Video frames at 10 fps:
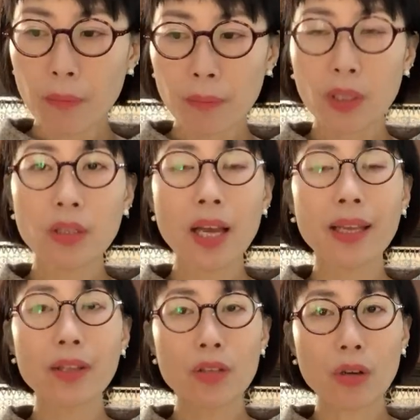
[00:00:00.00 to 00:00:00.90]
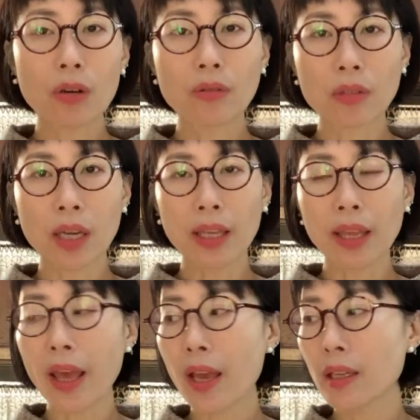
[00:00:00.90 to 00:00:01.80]
because I don't, I
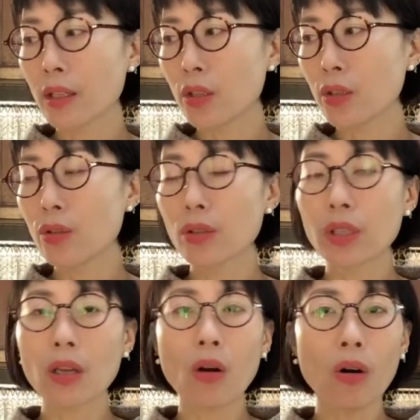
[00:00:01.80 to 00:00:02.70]
can't use it